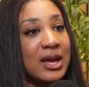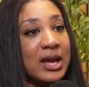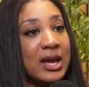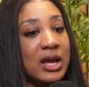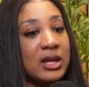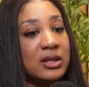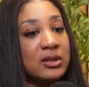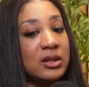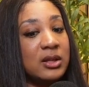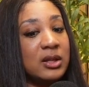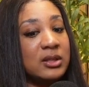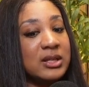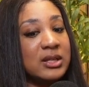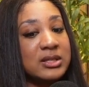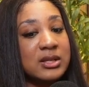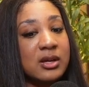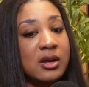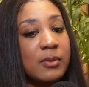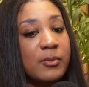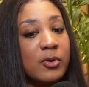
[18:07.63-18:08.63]
it
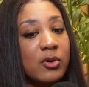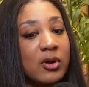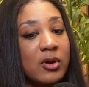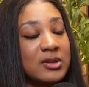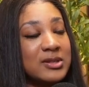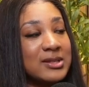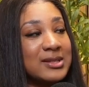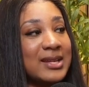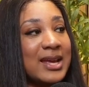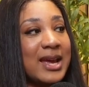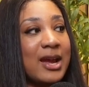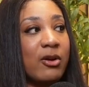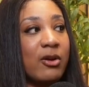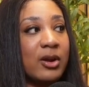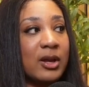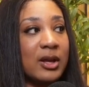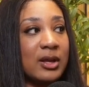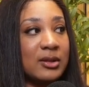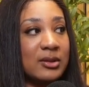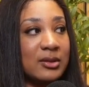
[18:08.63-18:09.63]
doesn't come across as
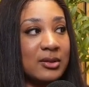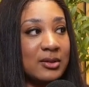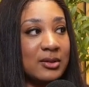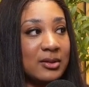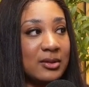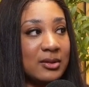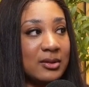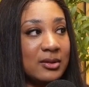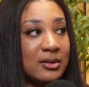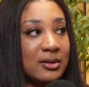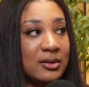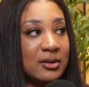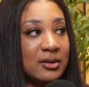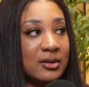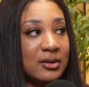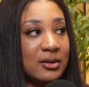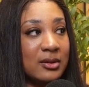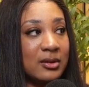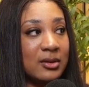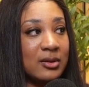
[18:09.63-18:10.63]
arrogant.
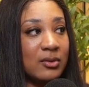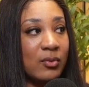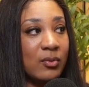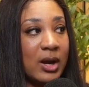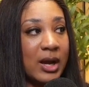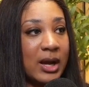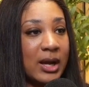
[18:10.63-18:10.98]
Right?